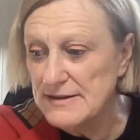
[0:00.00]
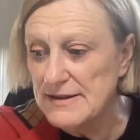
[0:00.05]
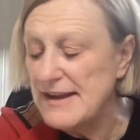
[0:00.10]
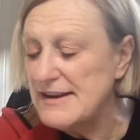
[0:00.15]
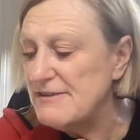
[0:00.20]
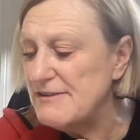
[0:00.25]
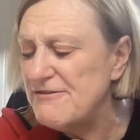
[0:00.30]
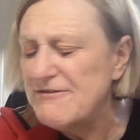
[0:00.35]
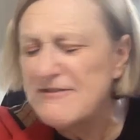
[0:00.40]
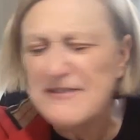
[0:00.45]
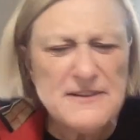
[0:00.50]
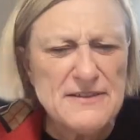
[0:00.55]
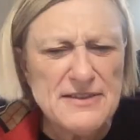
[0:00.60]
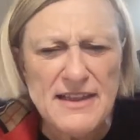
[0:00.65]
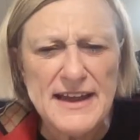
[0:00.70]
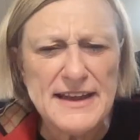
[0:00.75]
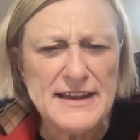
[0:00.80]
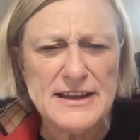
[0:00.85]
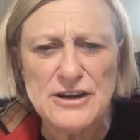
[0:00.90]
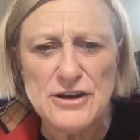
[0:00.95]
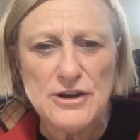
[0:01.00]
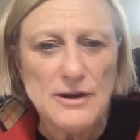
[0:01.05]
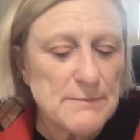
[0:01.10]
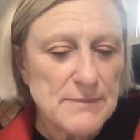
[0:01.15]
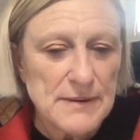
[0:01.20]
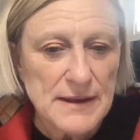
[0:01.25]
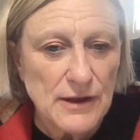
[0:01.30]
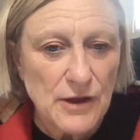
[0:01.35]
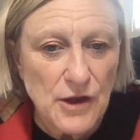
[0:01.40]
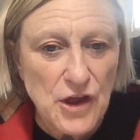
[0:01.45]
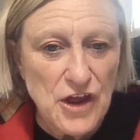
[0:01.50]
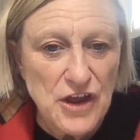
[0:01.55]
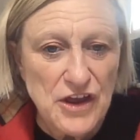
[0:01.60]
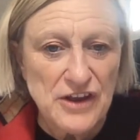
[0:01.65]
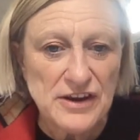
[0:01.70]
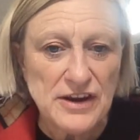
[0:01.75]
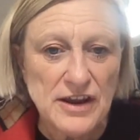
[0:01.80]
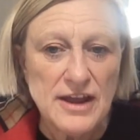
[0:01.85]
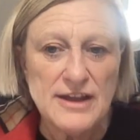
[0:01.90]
and you feel like you're not being heard.